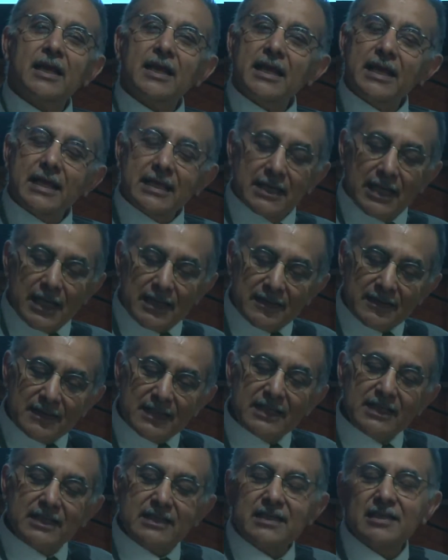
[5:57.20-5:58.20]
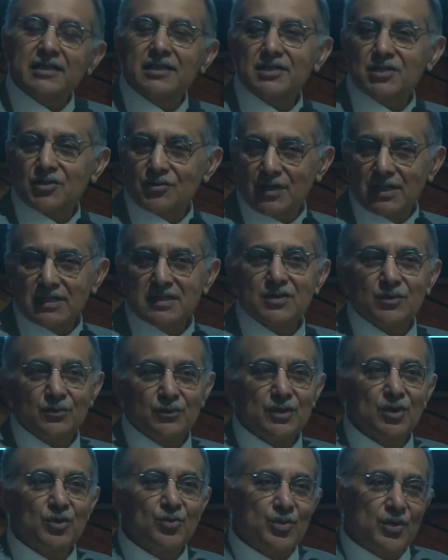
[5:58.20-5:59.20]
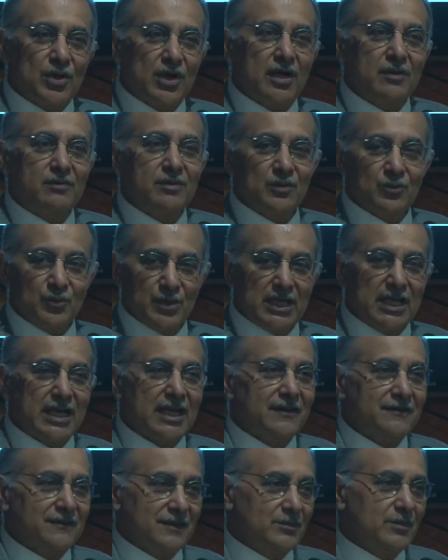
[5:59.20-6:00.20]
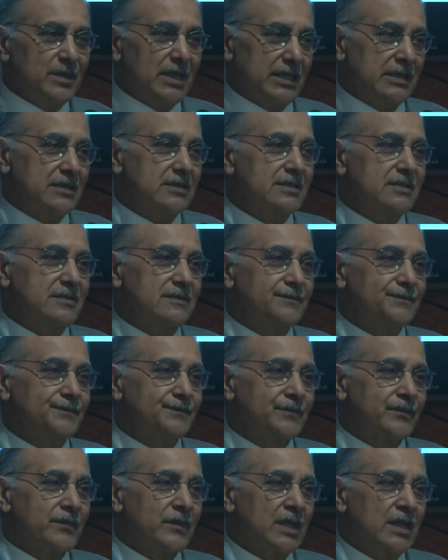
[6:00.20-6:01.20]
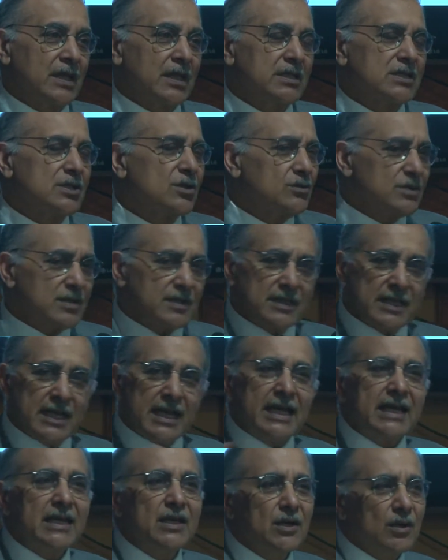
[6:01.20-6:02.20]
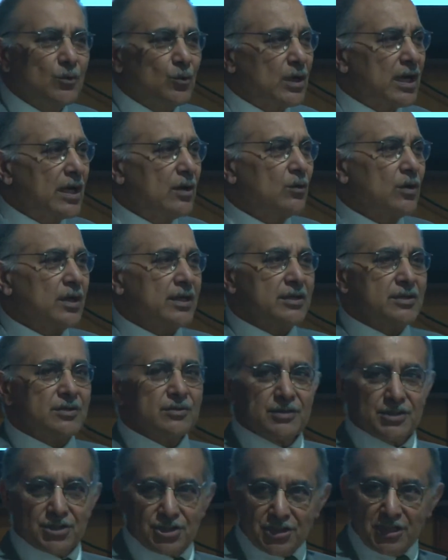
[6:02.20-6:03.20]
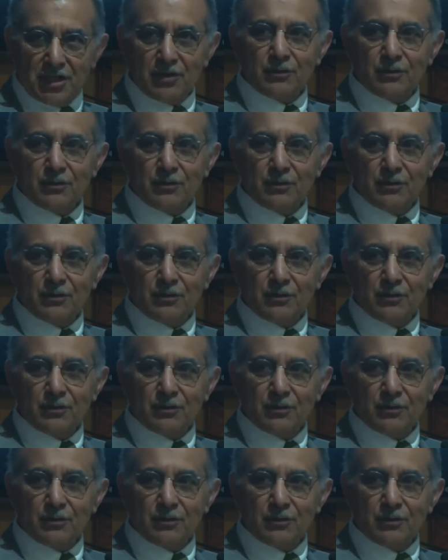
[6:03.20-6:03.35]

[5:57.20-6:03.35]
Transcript: And I think it illustrates a real problem we have in medicine. So today, what I want to do is share